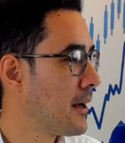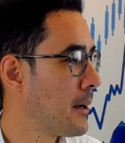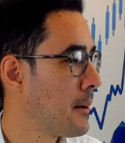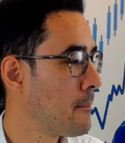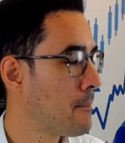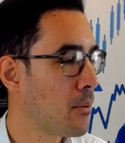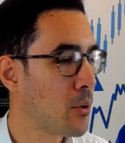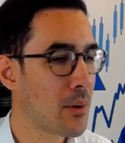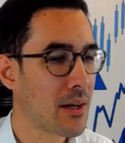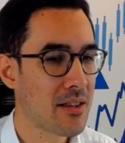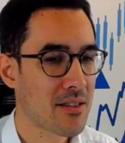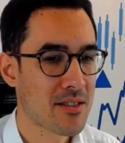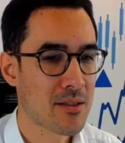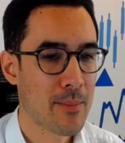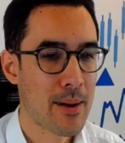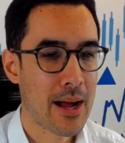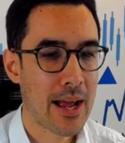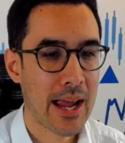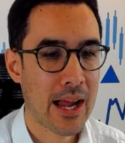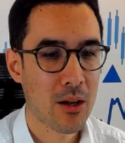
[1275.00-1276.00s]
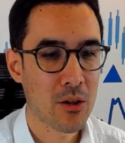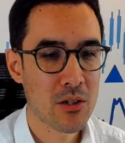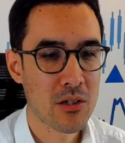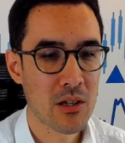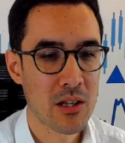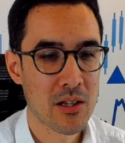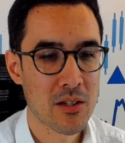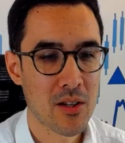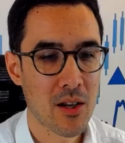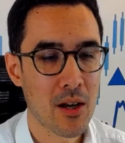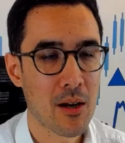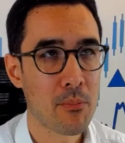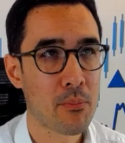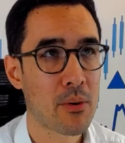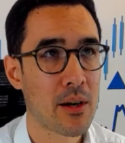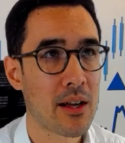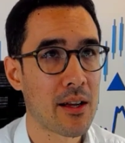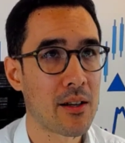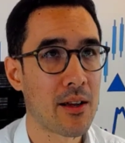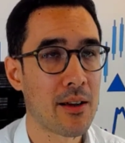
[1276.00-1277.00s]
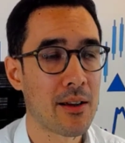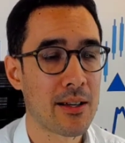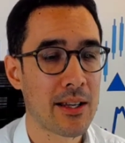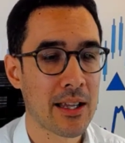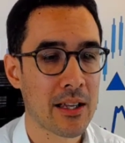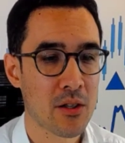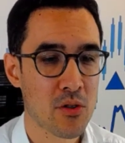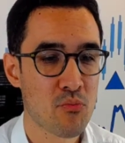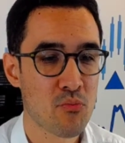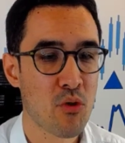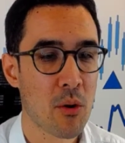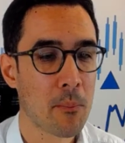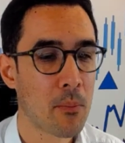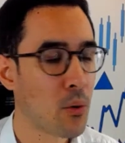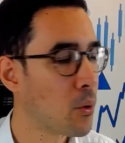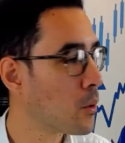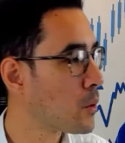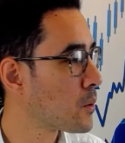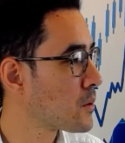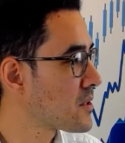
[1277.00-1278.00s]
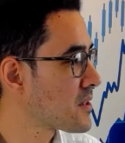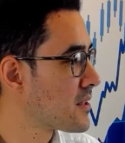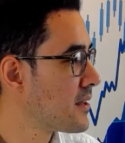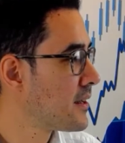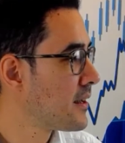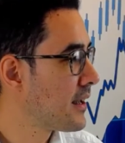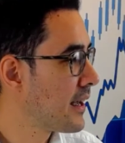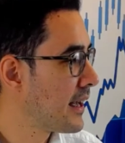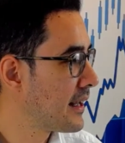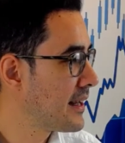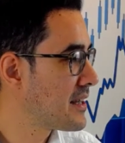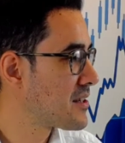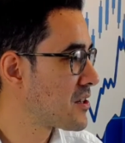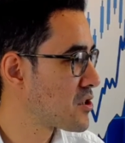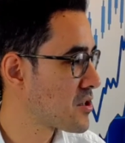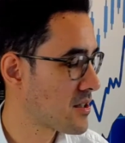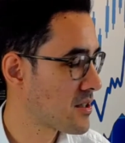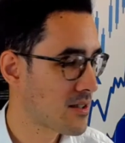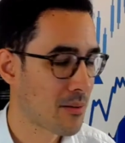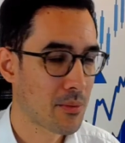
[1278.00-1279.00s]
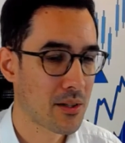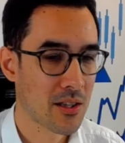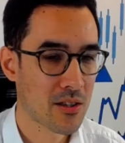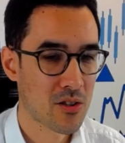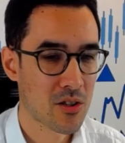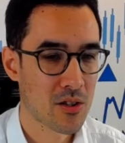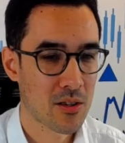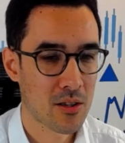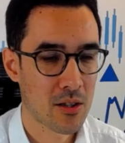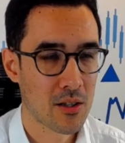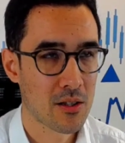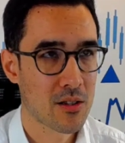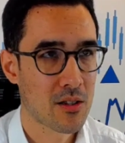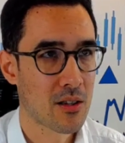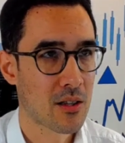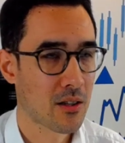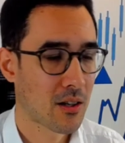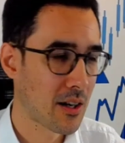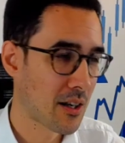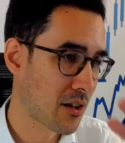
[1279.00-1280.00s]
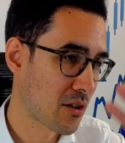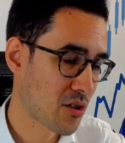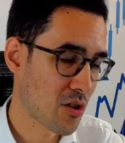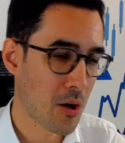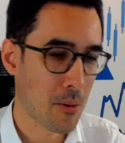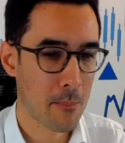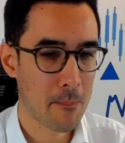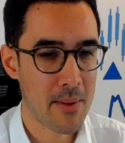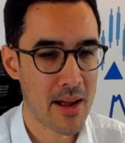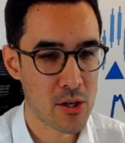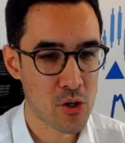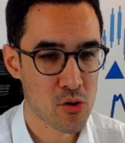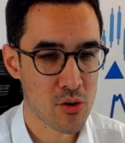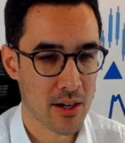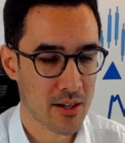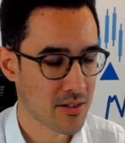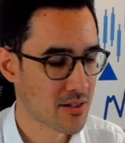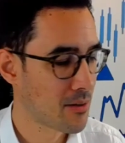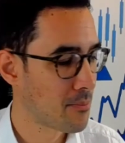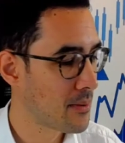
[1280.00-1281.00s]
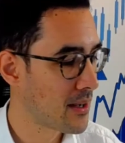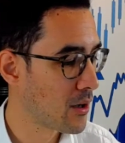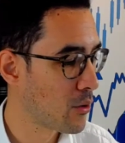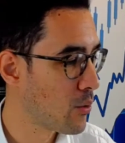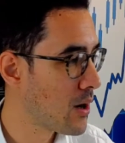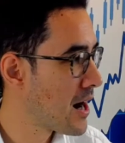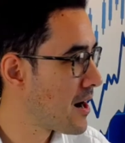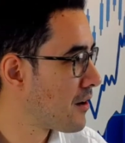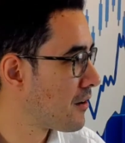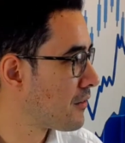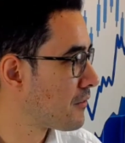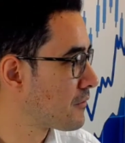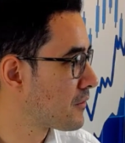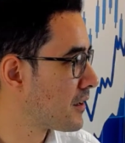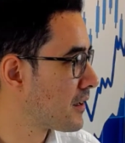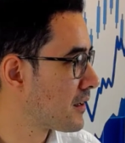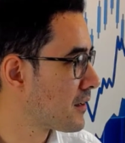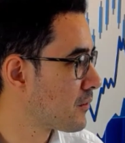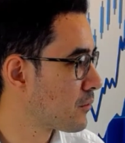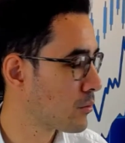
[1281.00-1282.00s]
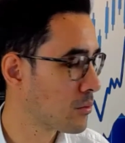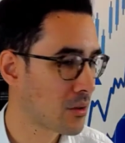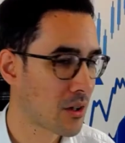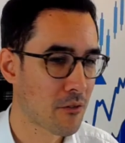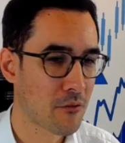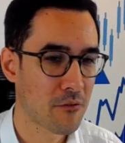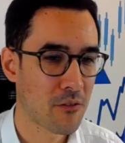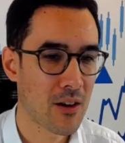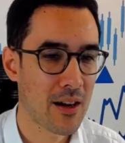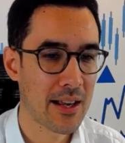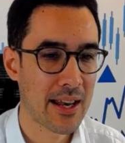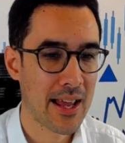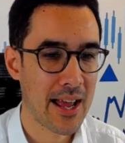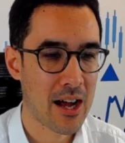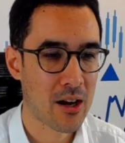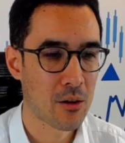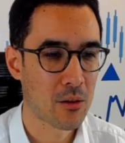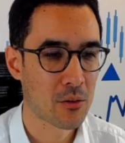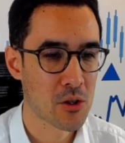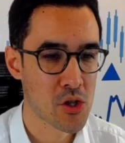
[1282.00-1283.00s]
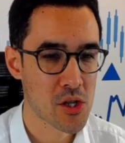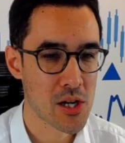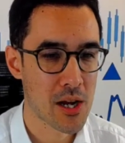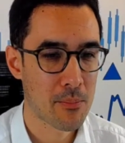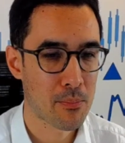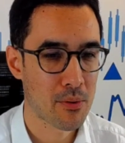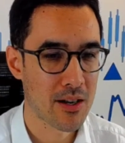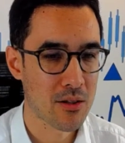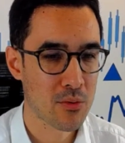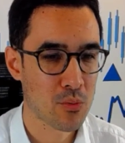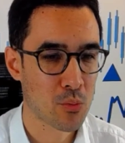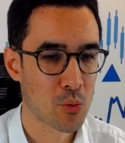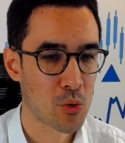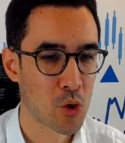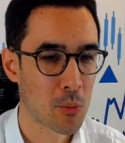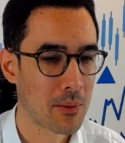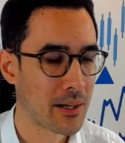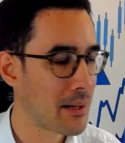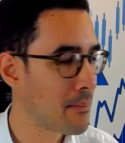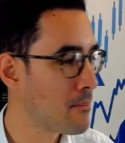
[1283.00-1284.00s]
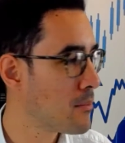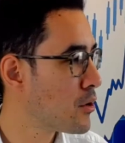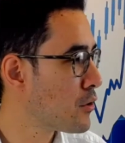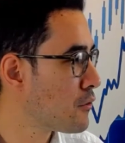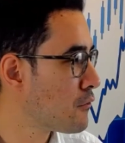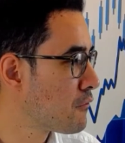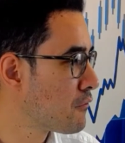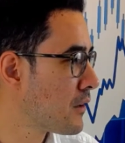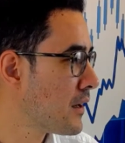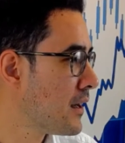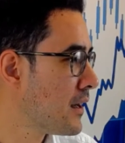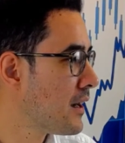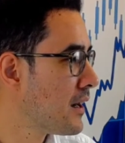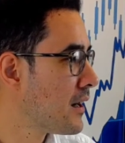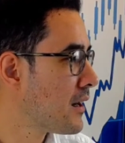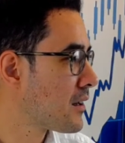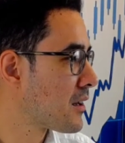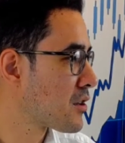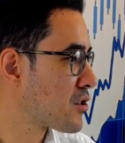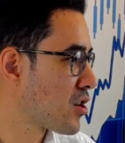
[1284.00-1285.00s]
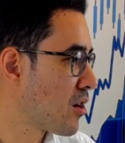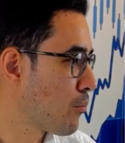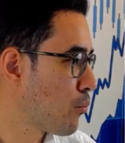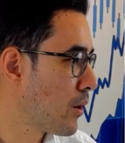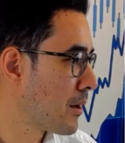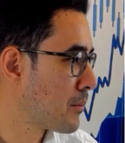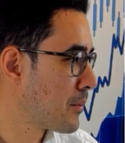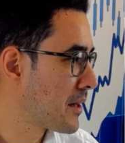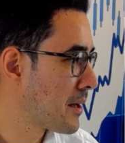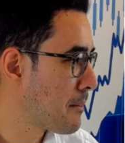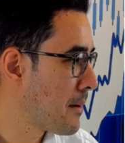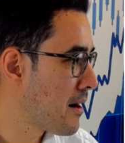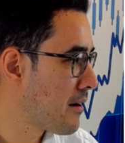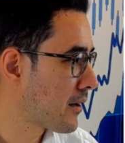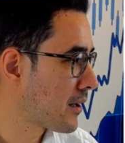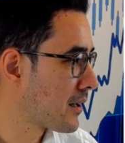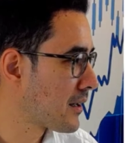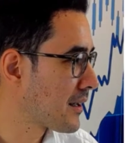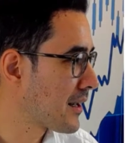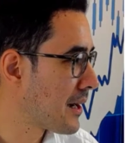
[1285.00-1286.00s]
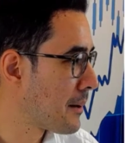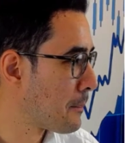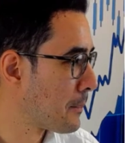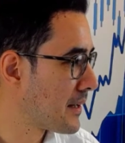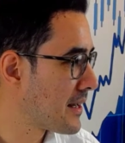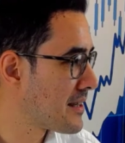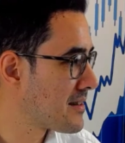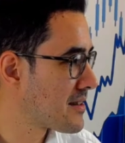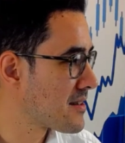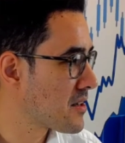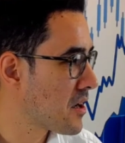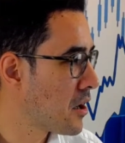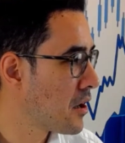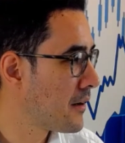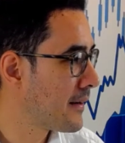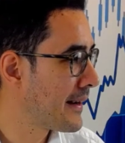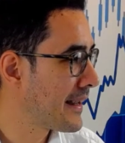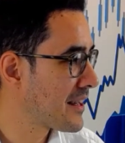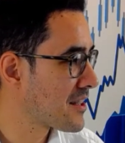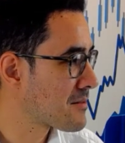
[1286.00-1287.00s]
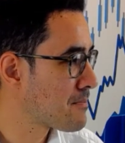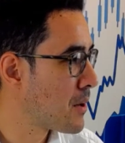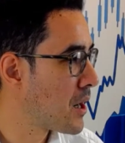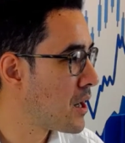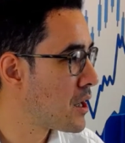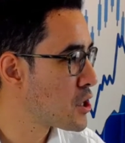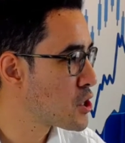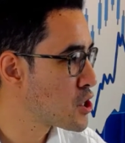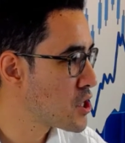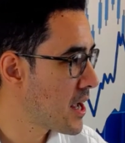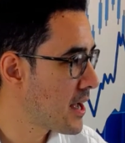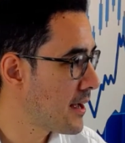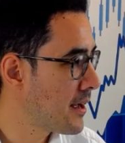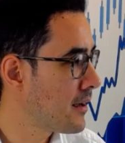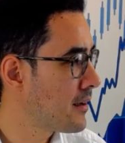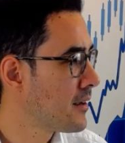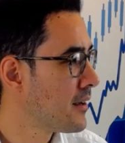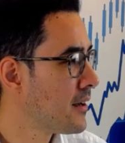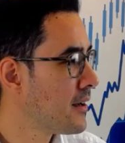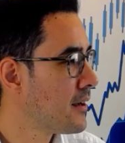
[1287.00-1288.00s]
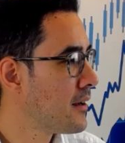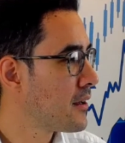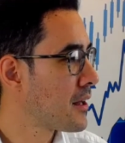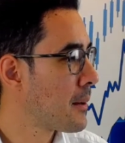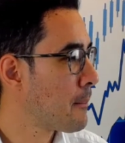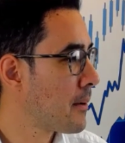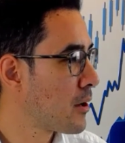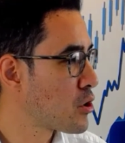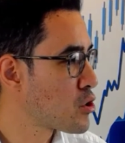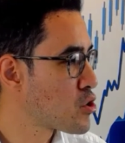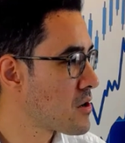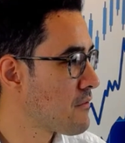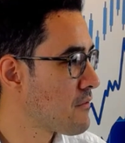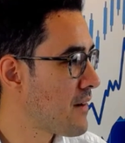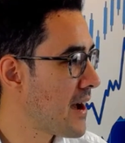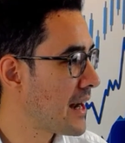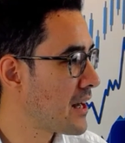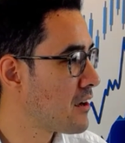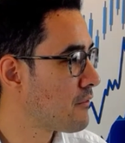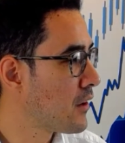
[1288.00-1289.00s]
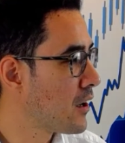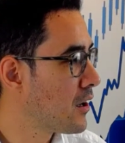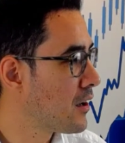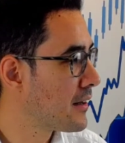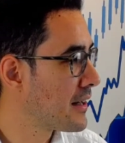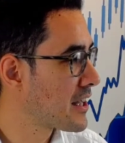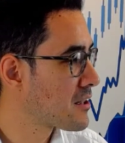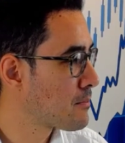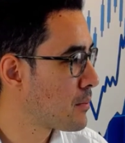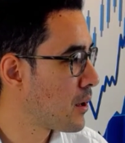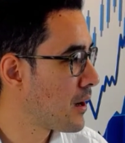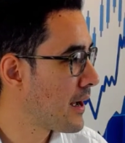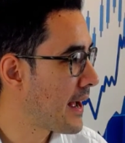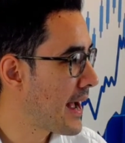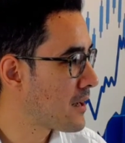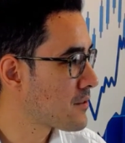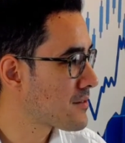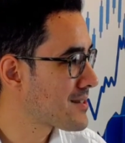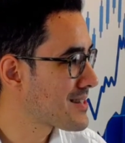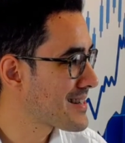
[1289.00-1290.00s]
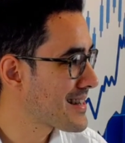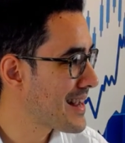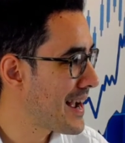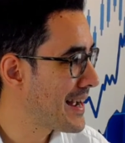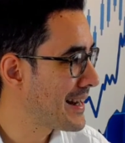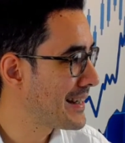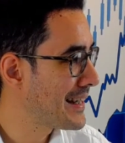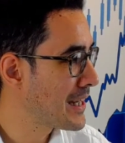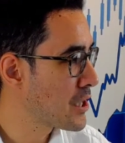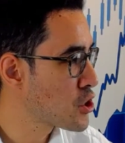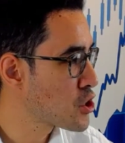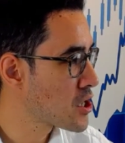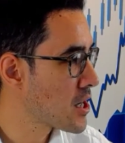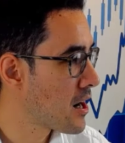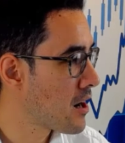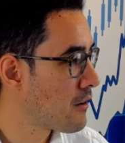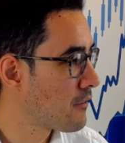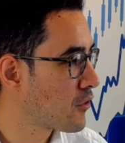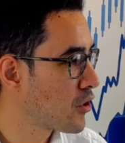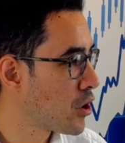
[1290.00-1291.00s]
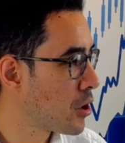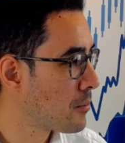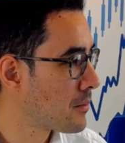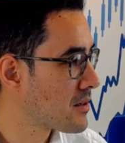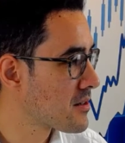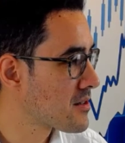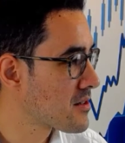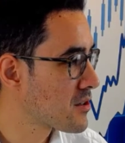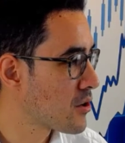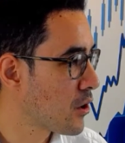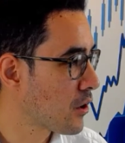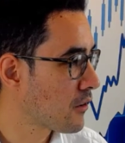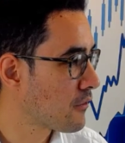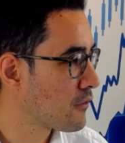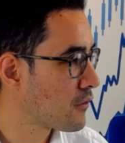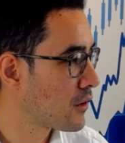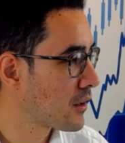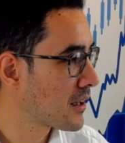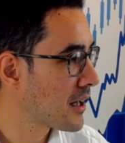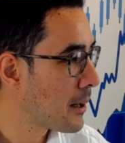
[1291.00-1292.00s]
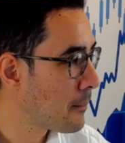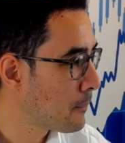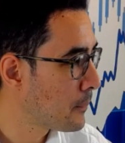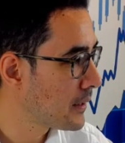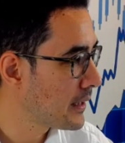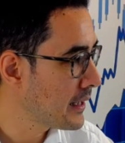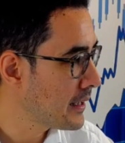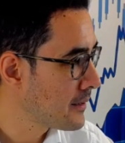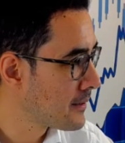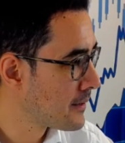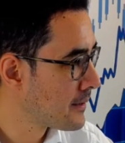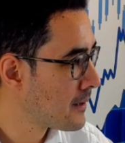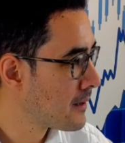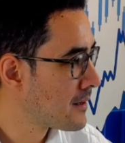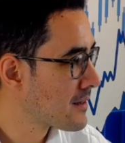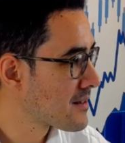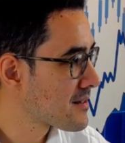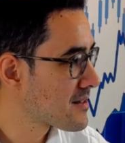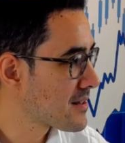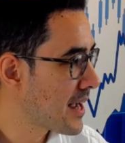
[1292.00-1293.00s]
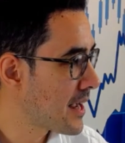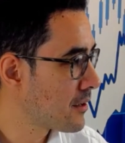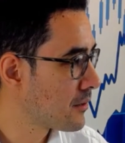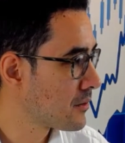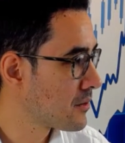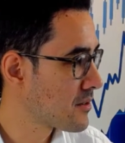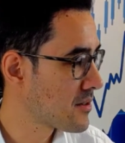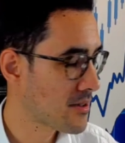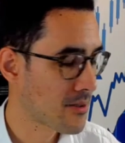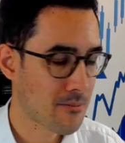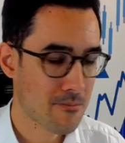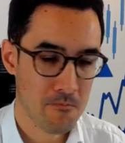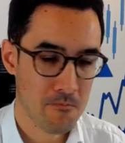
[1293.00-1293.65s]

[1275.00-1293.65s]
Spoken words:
points about how to interpret an earnings report, and these are just some of the kind of top metrics to be aware of that will define how the share price will normally move. The top one with American companies is earnings per share, the monetary value of earnings per outstanding share of common stock for a company. Sales,